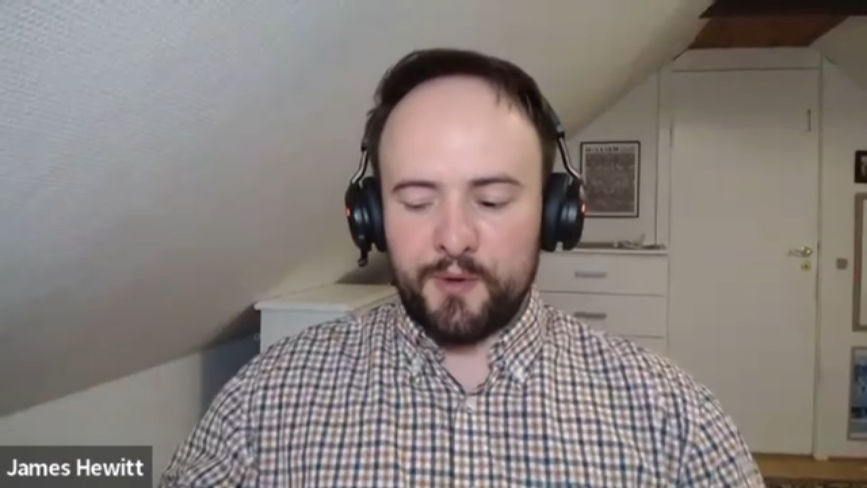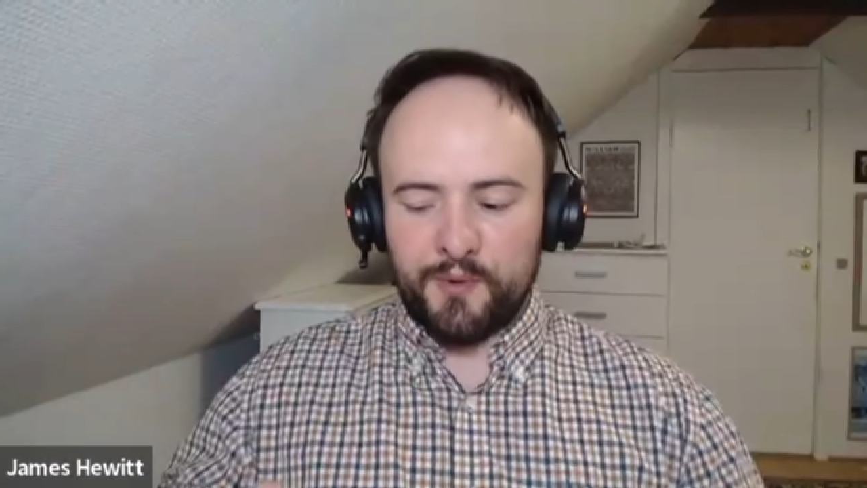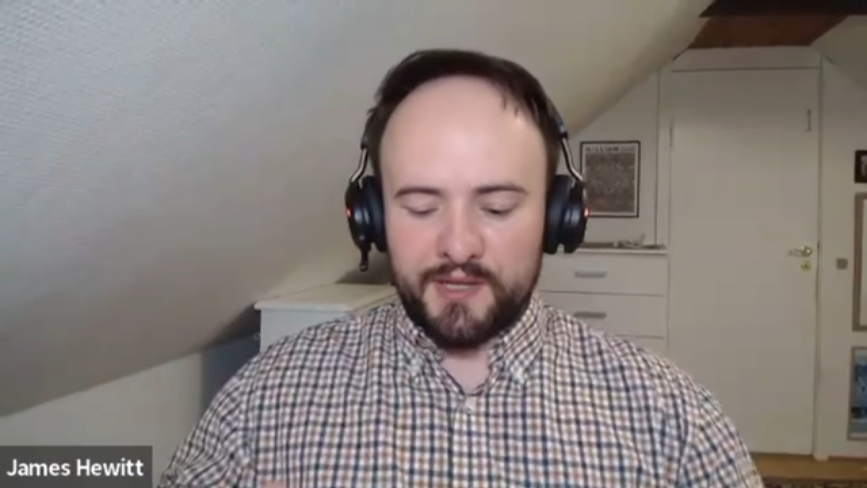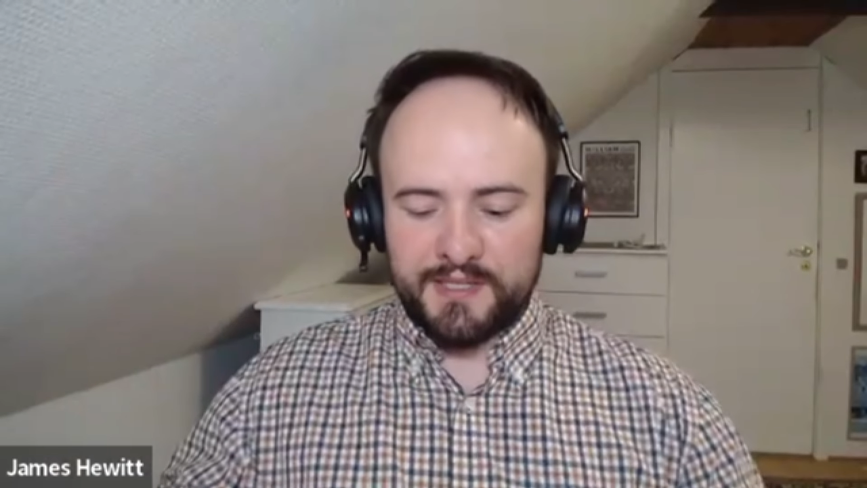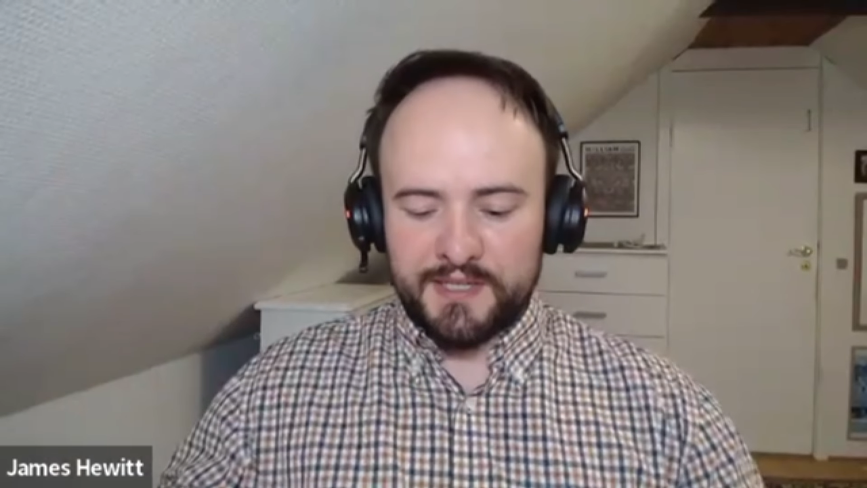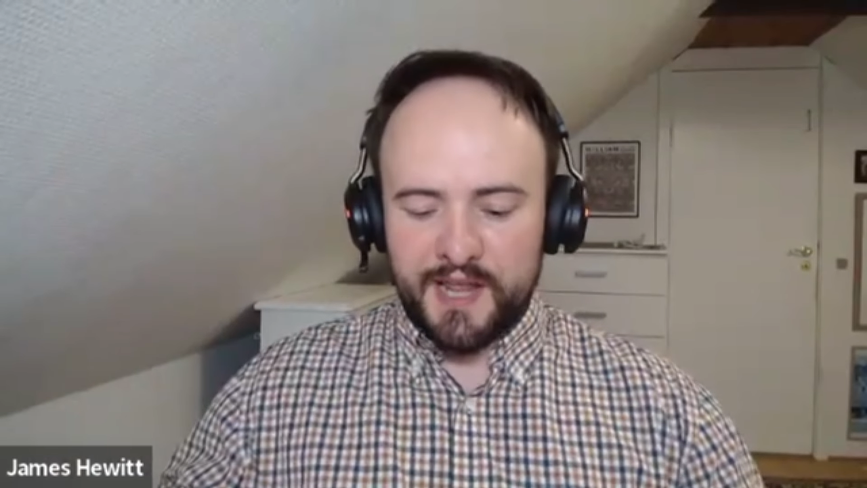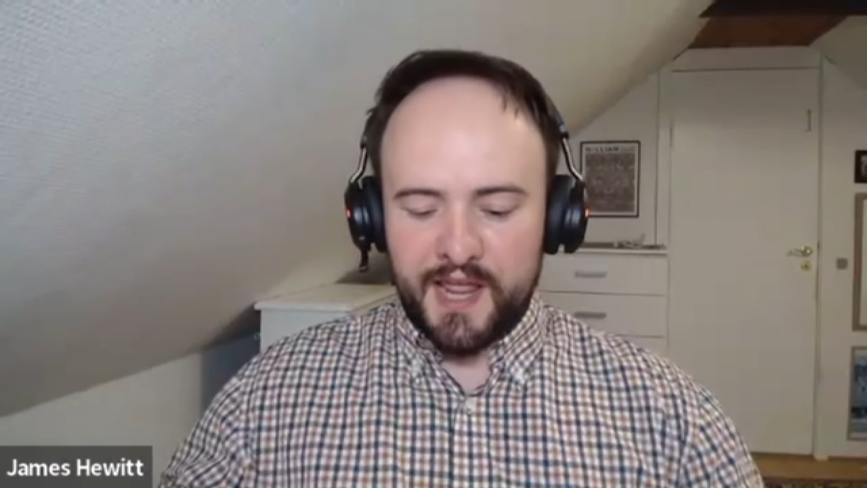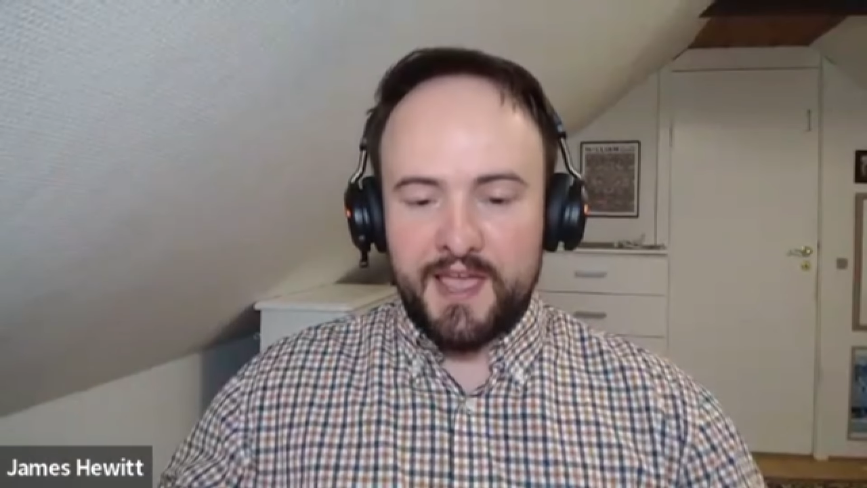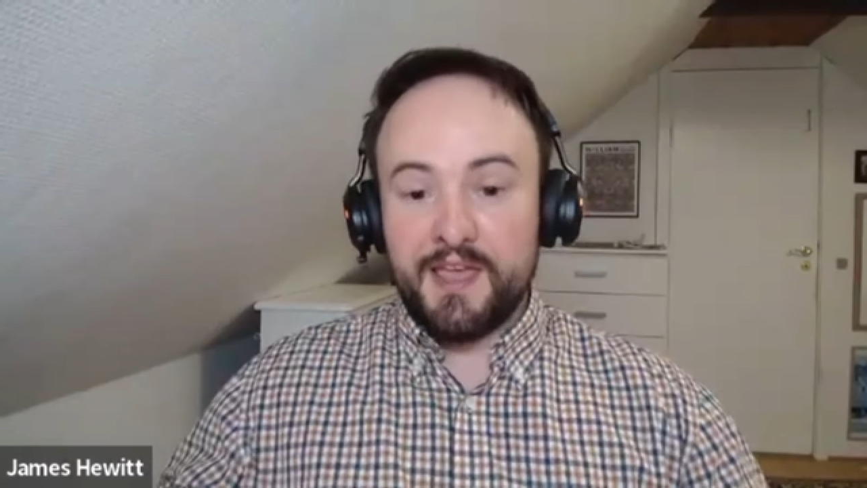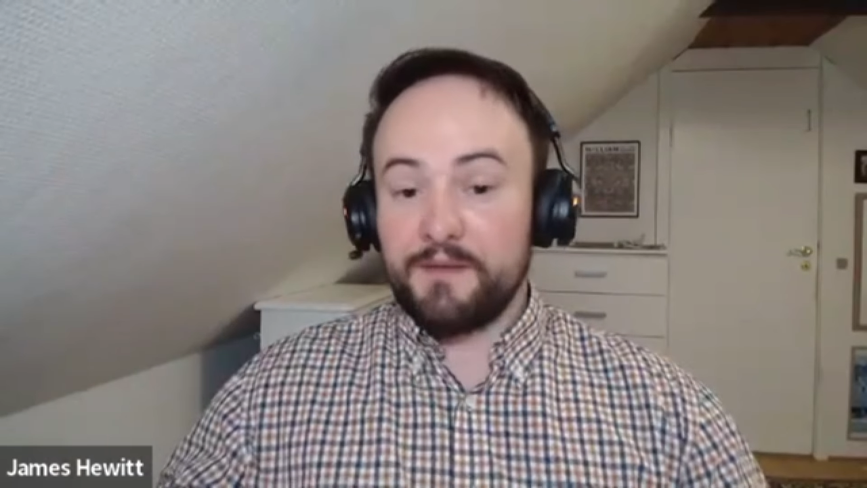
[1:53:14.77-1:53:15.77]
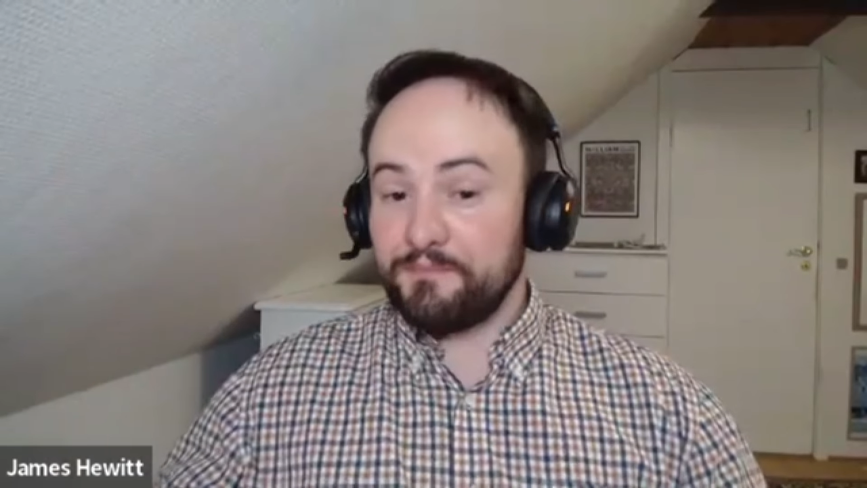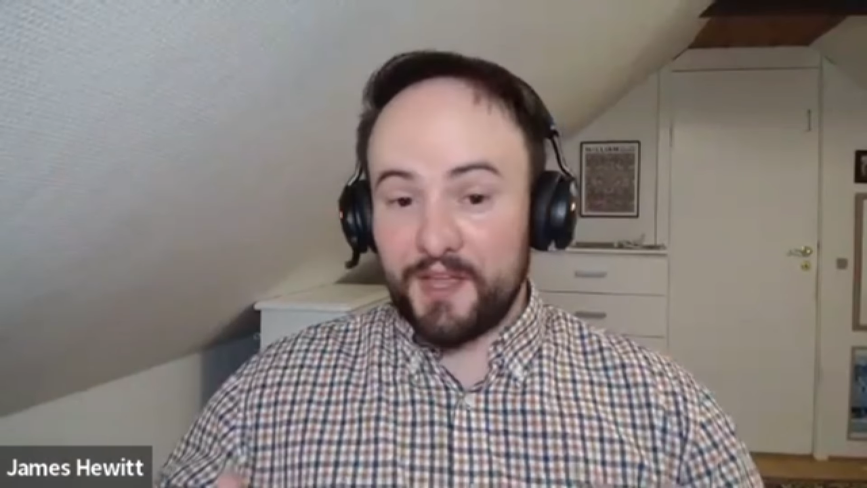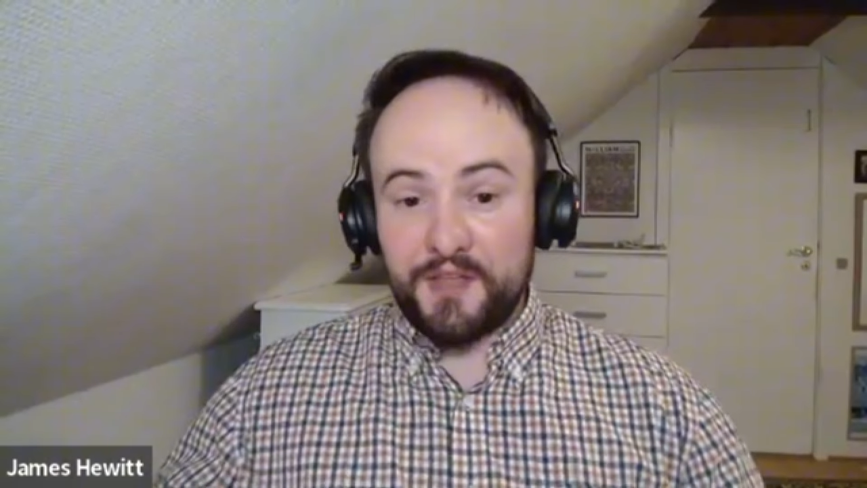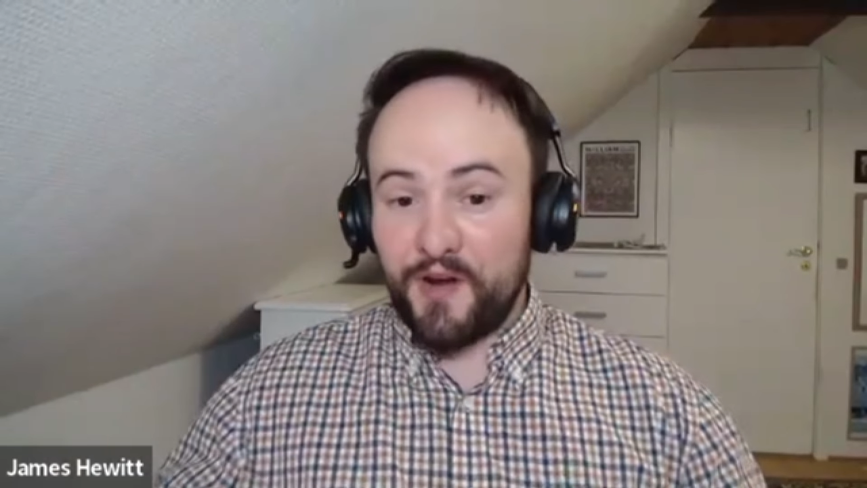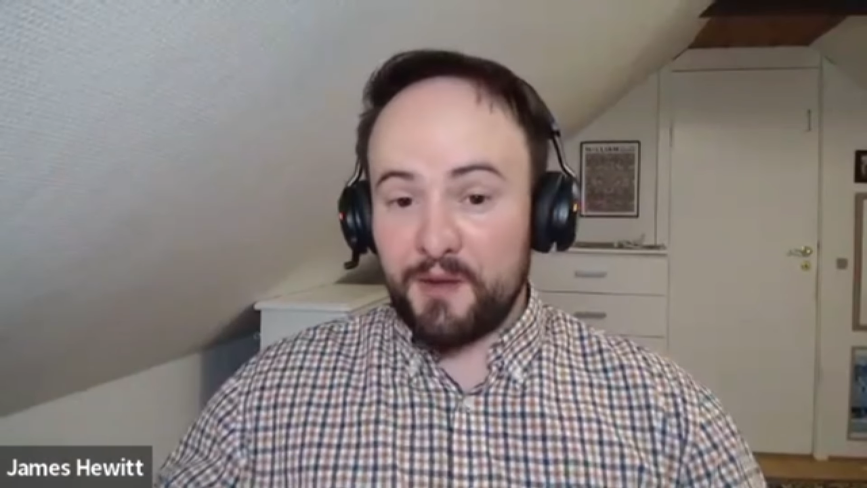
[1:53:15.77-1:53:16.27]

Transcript: But I wanted to say thank